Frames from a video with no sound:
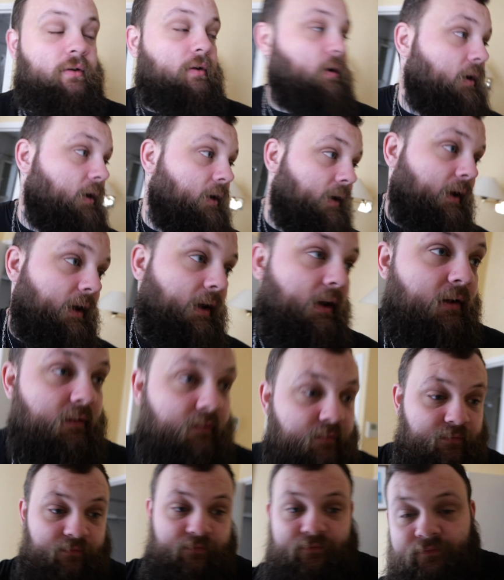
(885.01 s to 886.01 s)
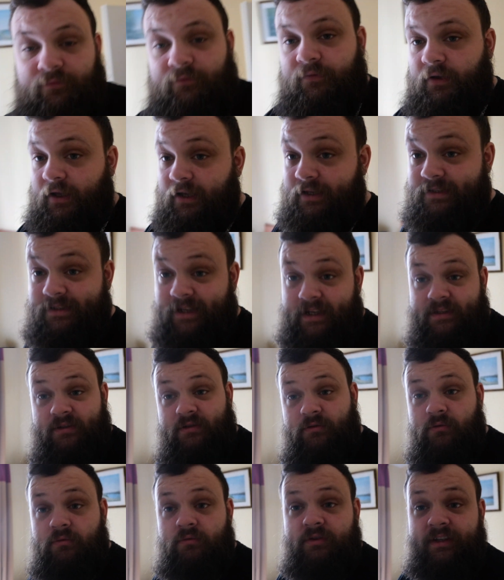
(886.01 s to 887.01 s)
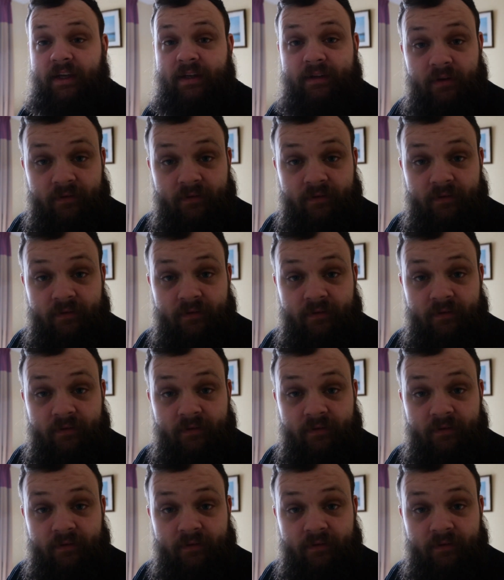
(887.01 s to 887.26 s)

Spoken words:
I have a tattoo to get